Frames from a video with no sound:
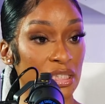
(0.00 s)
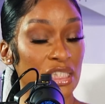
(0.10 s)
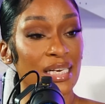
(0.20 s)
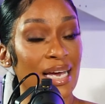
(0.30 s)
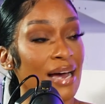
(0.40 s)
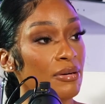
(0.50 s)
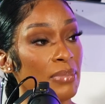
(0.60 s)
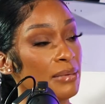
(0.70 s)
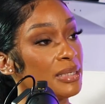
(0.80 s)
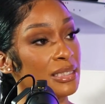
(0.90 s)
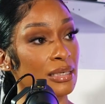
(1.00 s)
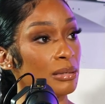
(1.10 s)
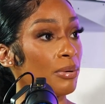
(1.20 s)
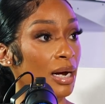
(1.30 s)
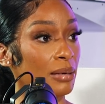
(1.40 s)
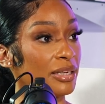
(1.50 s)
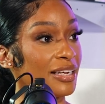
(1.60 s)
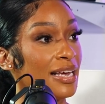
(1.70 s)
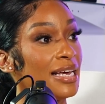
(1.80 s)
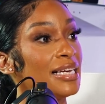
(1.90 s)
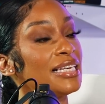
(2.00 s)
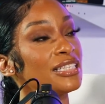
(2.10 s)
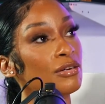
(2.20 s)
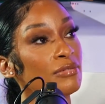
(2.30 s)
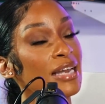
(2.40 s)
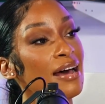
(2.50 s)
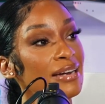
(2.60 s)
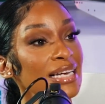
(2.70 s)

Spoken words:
She ain't have a babysitter probably. And so now